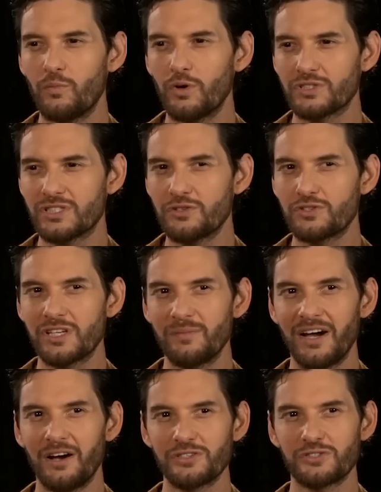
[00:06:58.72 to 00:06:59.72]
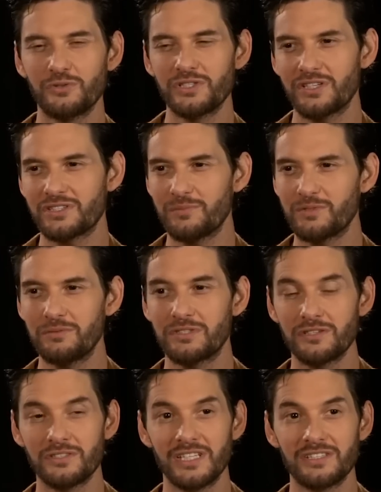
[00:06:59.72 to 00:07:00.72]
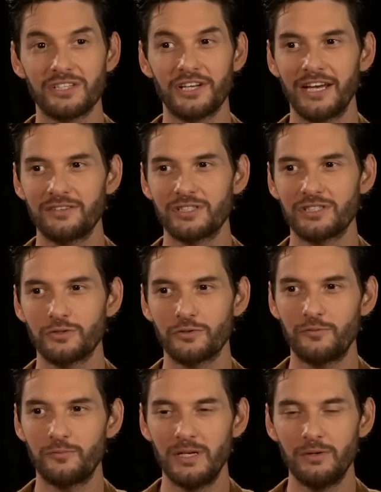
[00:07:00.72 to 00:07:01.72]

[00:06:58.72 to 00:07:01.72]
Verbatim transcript: what's interesting about our story is that sometimes those things turn out to sort of be